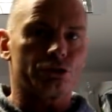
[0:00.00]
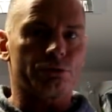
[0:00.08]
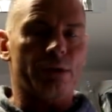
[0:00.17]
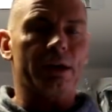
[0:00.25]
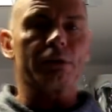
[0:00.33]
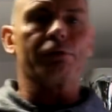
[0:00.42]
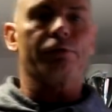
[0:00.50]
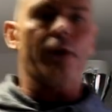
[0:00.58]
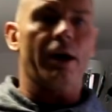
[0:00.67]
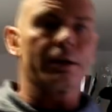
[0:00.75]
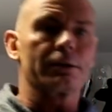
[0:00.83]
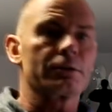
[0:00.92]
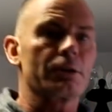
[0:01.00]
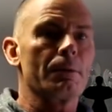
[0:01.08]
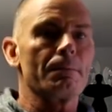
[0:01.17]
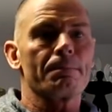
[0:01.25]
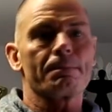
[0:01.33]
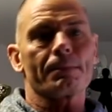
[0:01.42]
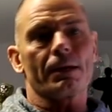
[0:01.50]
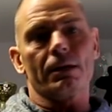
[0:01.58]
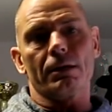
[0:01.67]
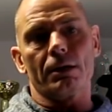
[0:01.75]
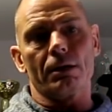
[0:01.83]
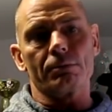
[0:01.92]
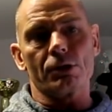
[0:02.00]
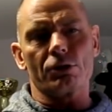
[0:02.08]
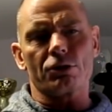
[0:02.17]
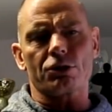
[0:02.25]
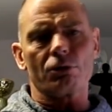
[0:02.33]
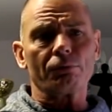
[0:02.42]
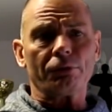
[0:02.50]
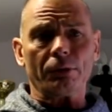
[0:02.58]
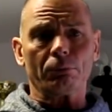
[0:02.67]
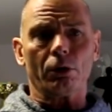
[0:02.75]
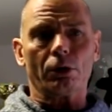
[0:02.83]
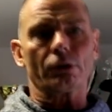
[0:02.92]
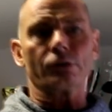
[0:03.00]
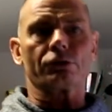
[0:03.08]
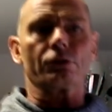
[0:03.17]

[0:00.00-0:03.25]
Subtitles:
trying to find something what is